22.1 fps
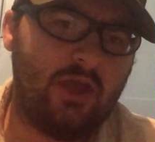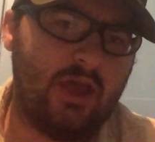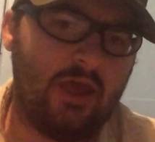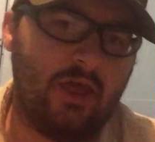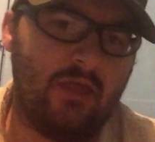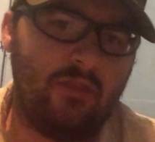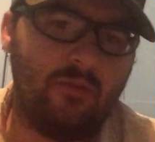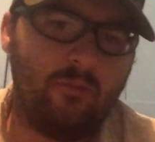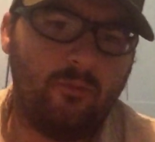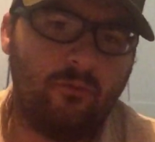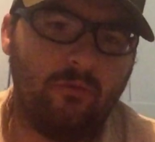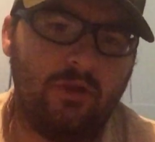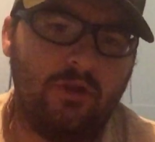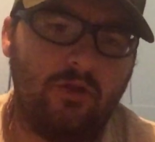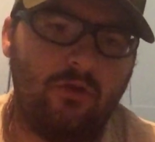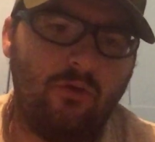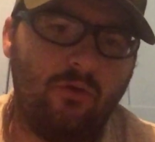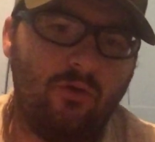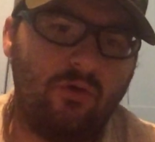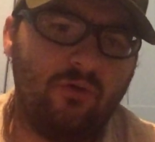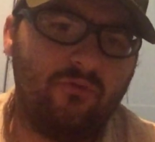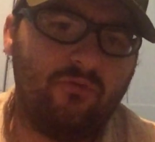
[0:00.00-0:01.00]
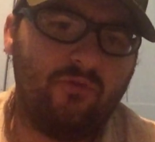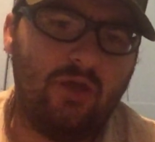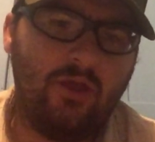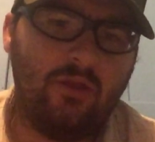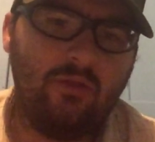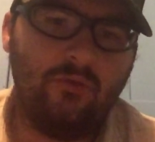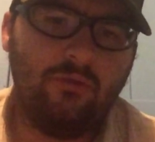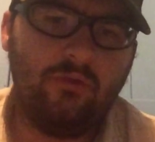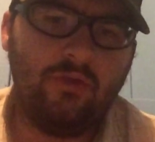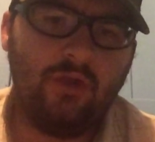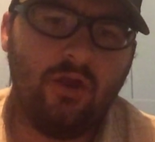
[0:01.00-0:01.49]
The Marine Corps
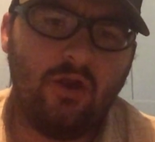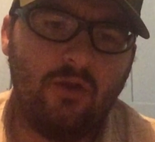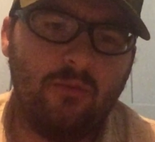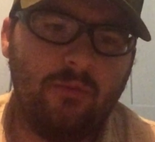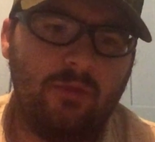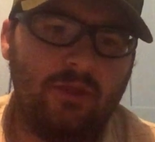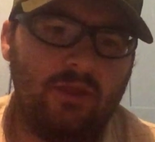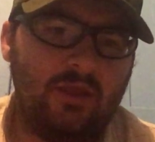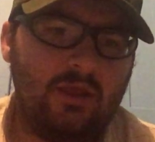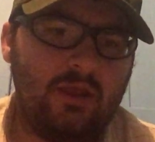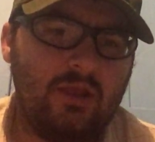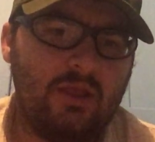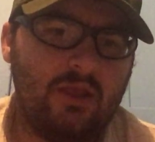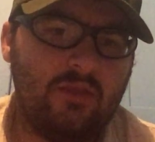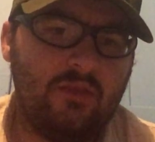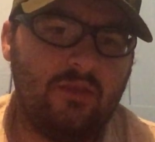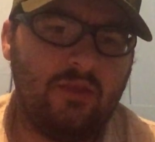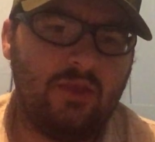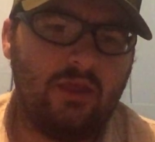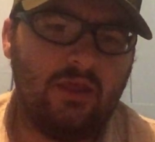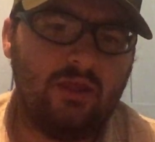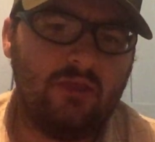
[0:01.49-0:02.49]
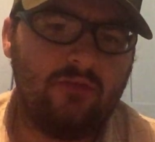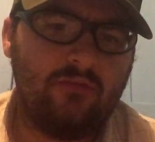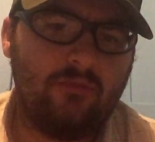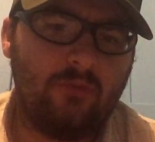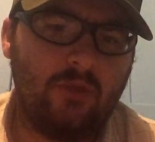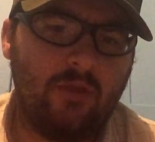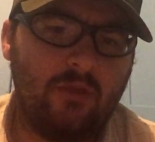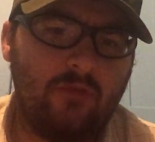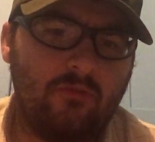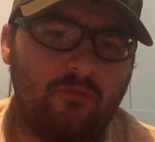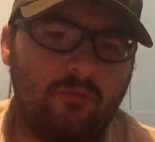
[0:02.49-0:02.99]
followed the Army and the United
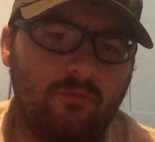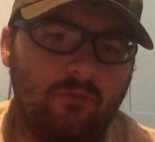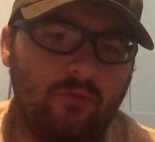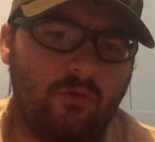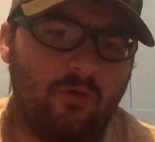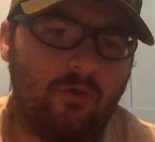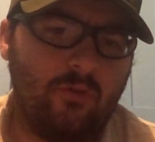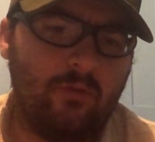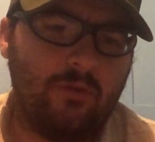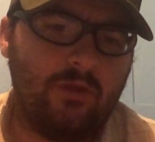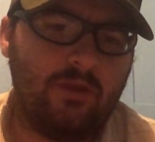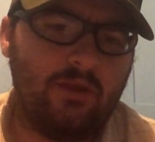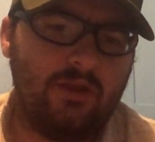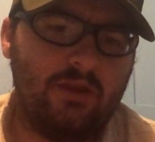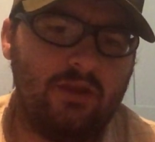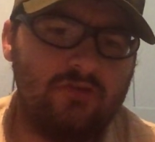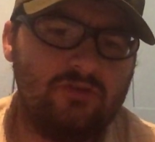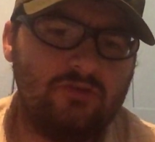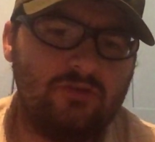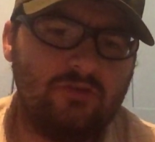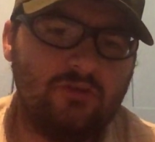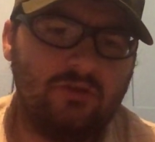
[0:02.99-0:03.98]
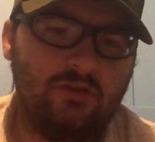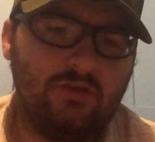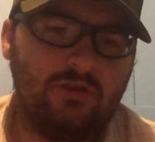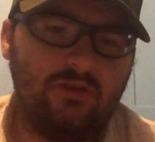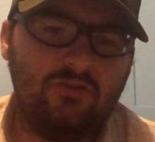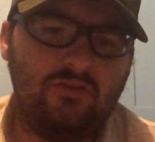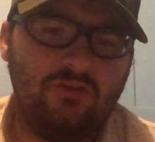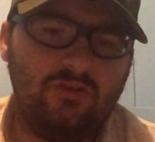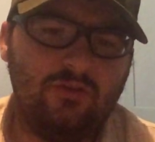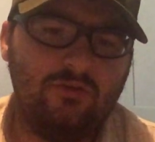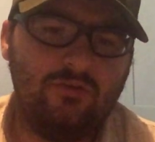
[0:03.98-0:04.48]
States. Marine Corps began issuing the
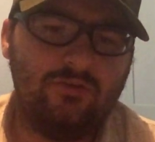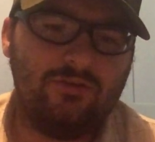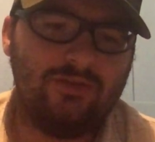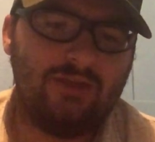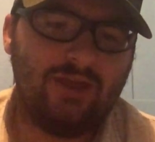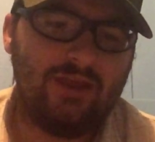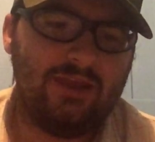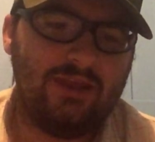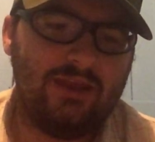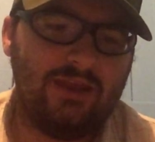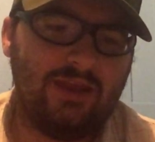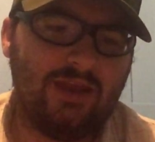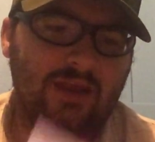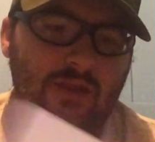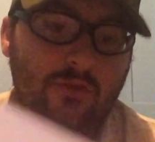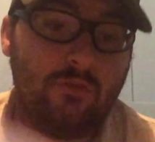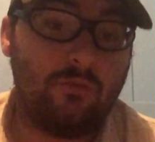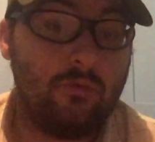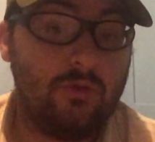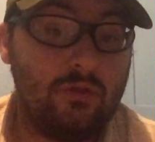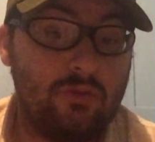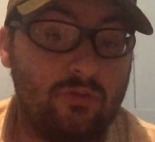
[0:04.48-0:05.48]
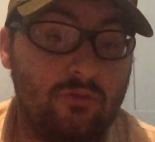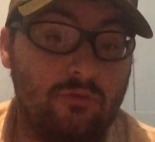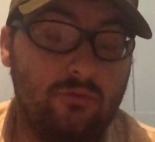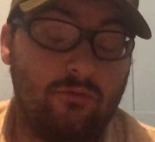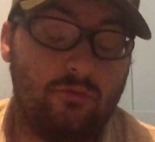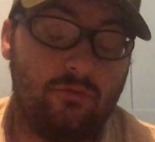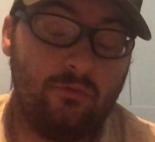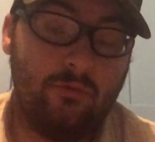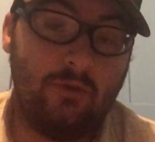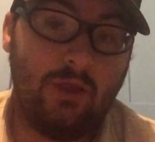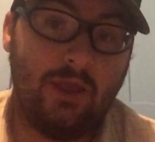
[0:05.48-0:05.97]
DCUs in 1993
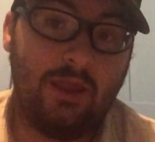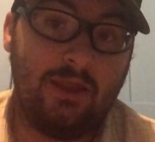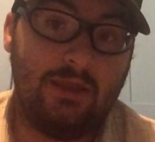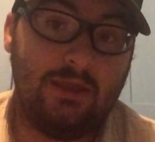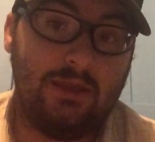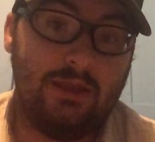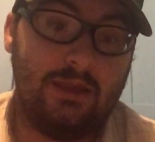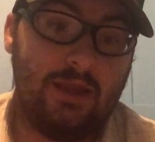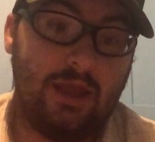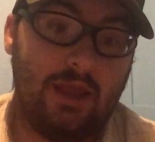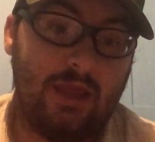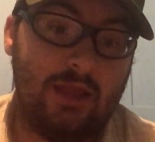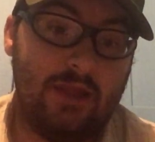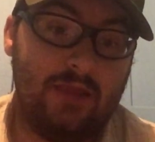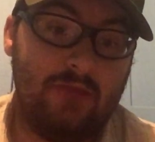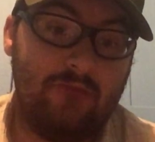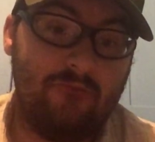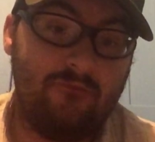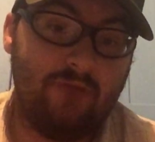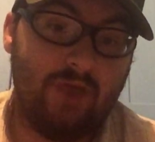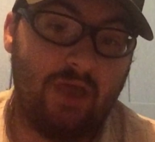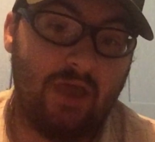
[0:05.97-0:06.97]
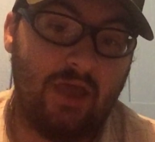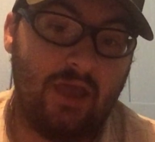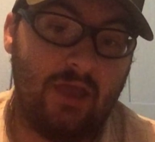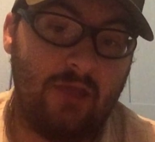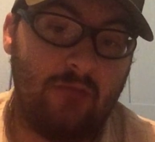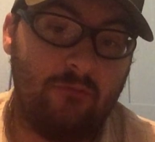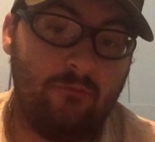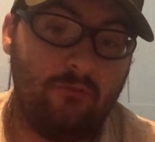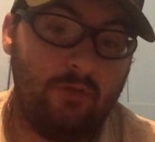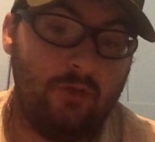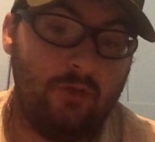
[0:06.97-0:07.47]
through 1995.